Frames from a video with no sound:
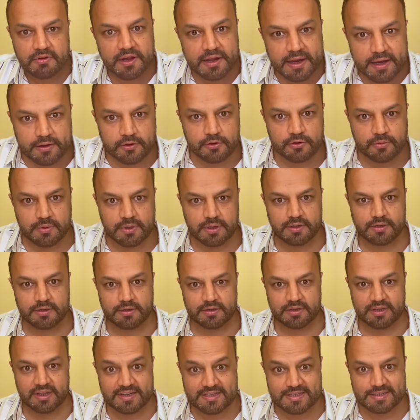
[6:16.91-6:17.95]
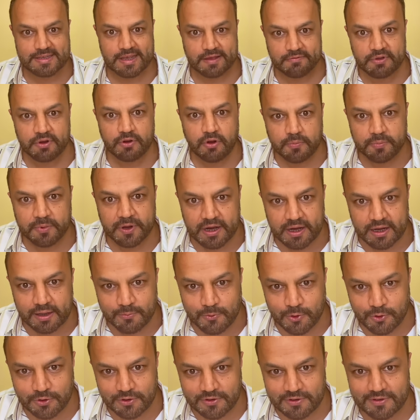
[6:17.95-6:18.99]
get over. There are 7 operating
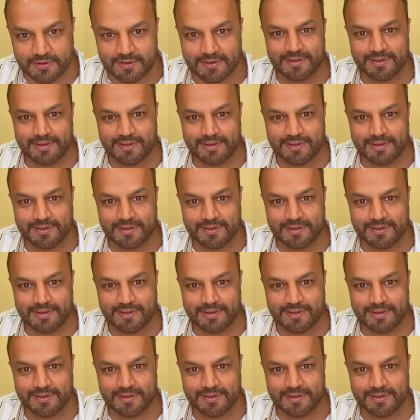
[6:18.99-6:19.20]
modes.